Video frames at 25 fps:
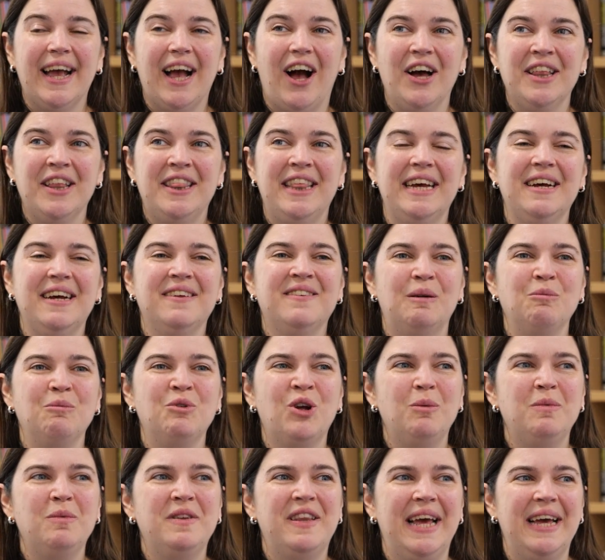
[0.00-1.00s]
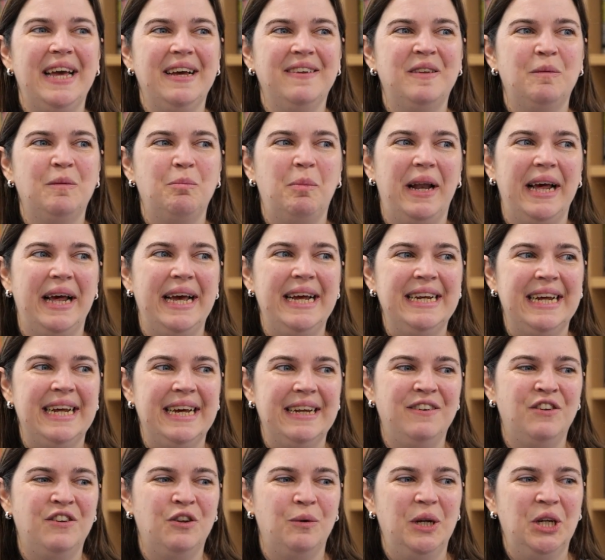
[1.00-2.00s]
I think sometimes they explain
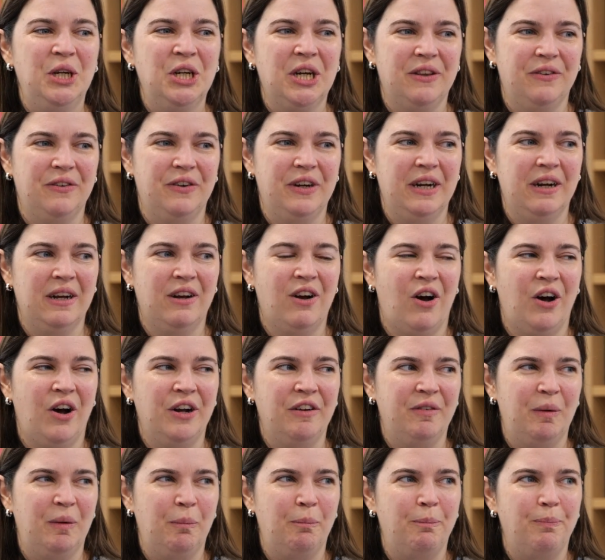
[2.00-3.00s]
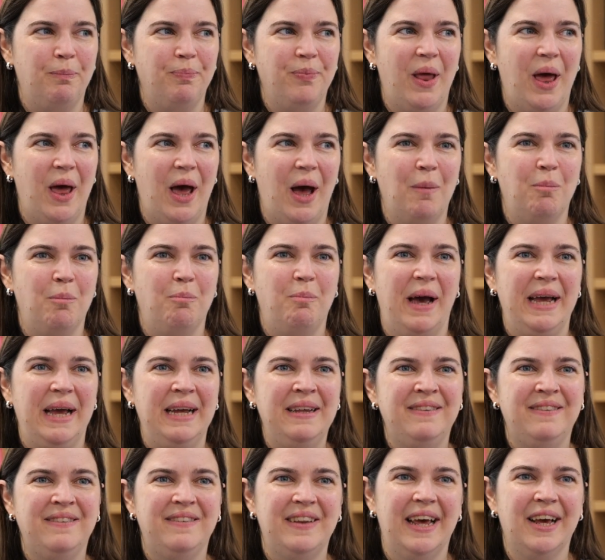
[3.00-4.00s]
it to each other in a kind of a
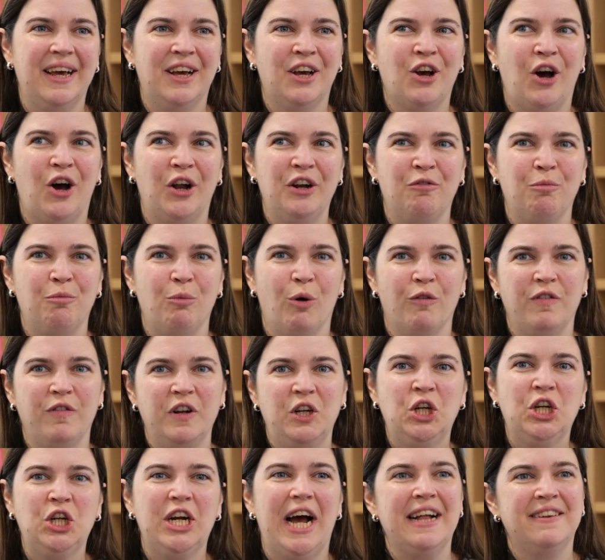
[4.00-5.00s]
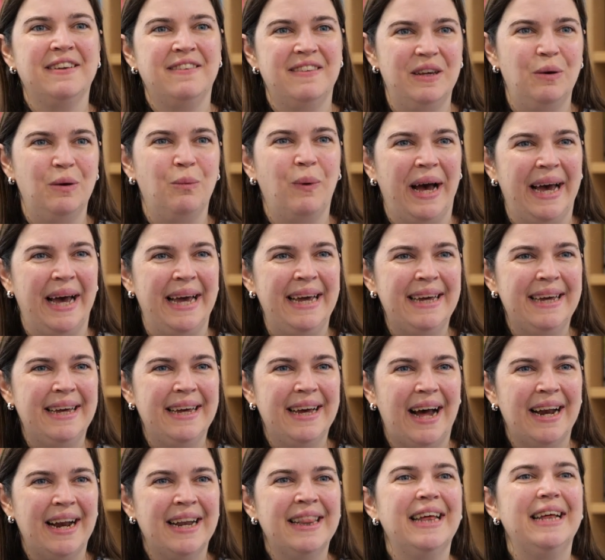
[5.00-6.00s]
basic, kind of more of a chatty way,
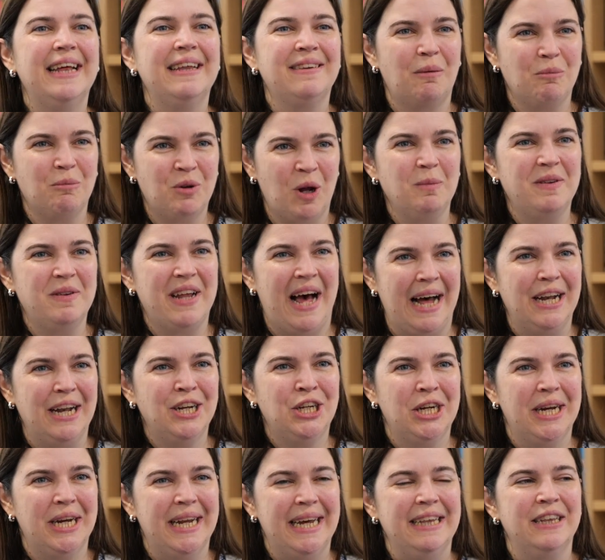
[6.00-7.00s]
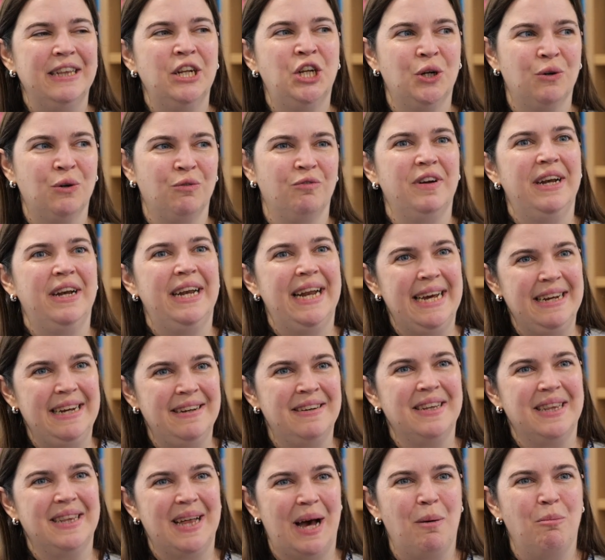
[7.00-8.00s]
and I think sometimes actually the children relate
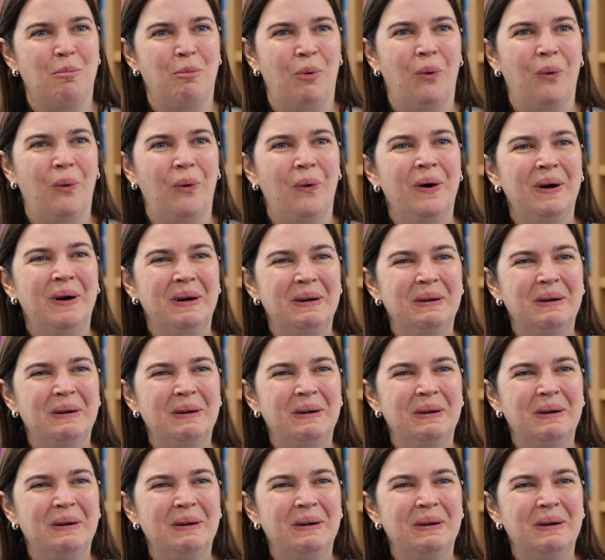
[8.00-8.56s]
to that more.